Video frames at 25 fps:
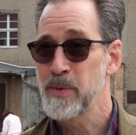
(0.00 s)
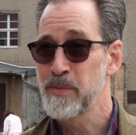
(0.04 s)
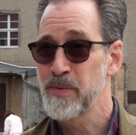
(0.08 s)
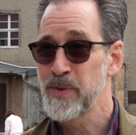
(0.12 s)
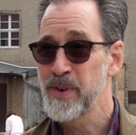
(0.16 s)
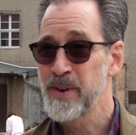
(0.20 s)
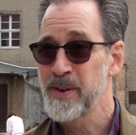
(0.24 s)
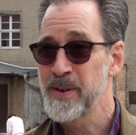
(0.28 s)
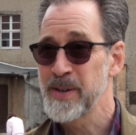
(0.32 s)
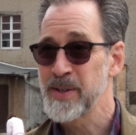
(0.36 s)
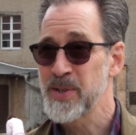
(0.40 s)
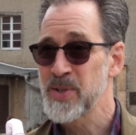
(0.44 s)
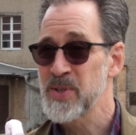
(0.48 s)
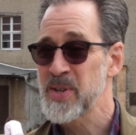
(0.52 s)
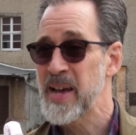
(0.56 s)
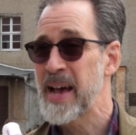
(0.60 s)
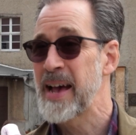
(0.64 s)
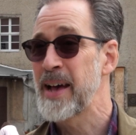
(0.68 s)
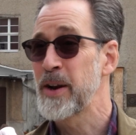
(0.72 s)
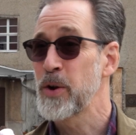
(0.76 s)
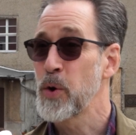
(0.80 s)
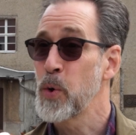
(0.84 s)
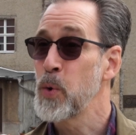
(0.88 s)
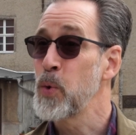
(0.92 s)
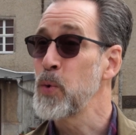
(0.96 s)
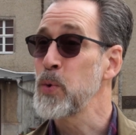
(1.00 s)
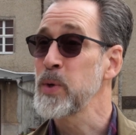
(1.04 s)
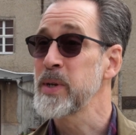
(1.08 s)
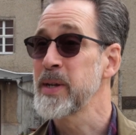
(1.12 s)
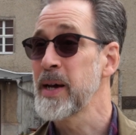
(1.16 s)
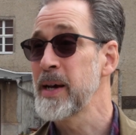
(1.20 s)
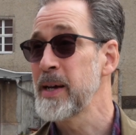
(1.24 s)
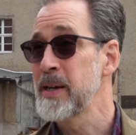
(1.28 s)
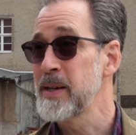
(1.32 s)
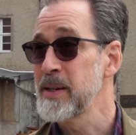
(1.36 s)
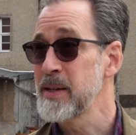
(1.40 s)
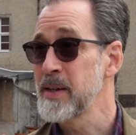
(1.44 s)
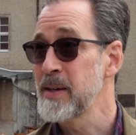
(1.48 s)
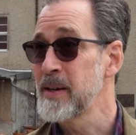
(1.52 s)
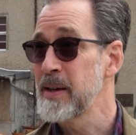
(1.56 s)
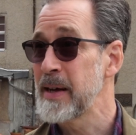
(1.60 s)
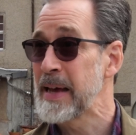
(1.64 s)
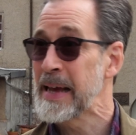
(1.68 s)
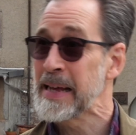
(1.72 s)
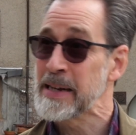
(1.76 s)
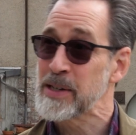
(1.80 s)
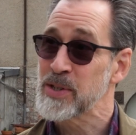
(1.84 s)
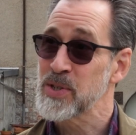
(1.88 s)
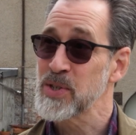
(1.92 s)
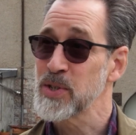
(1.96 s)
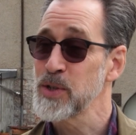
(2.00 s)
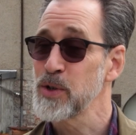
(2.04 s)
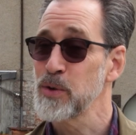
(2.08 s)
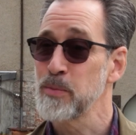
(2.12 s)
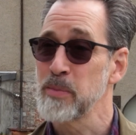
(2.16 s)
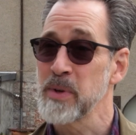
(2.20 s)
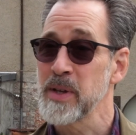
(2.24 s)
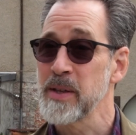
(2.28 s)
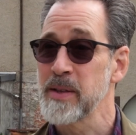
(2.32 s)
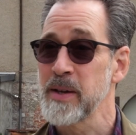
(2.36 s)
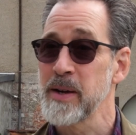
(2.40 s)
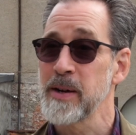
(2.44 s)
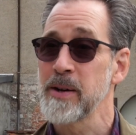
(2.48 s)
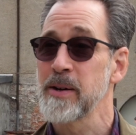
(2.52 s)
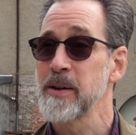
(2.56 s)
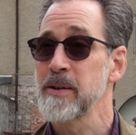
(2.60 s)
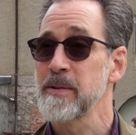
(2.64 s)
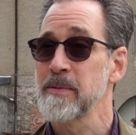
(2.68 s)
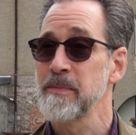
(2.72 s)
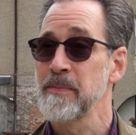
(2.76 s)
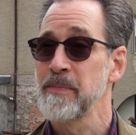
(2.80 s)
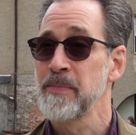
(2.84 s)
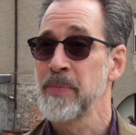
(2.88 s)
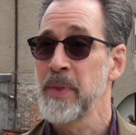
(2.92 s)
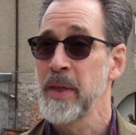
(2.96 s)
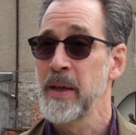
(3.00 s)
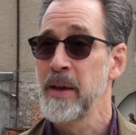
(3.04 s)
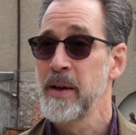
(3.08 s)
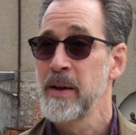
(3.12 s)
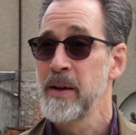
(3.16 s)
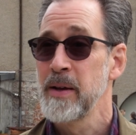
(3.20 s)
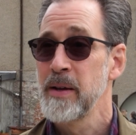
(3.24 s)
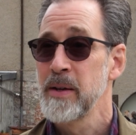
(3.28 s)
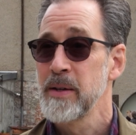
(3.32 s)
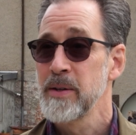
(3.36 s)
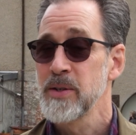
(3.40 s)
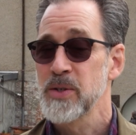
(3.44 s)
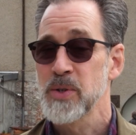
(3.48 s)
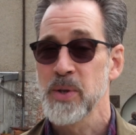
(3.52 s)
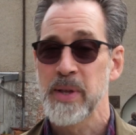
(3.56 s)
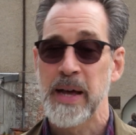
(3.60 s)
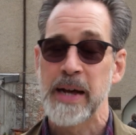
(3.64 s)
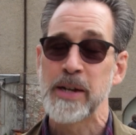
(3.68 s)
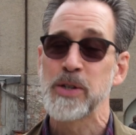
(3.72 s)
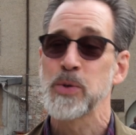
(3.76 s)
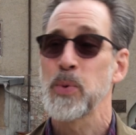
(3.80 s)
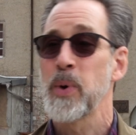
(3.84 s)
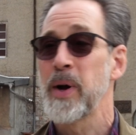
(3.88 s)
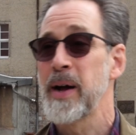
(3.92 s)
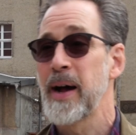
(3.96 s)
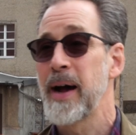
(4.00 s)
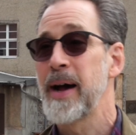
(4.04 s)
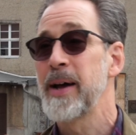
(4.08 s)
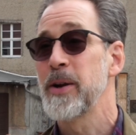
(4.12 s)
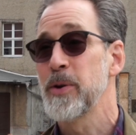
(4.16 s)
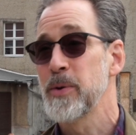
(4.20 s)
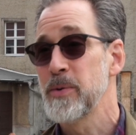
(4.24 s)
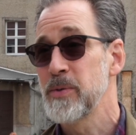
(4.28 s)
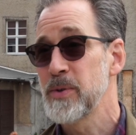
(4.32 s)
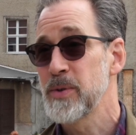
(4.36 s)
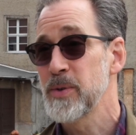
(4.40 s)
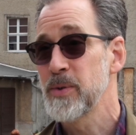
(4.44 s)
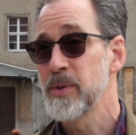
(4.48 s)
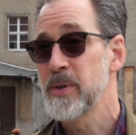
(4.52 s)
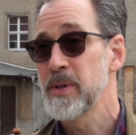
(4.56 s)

a very sad old idea and still be there. So that's why I don't do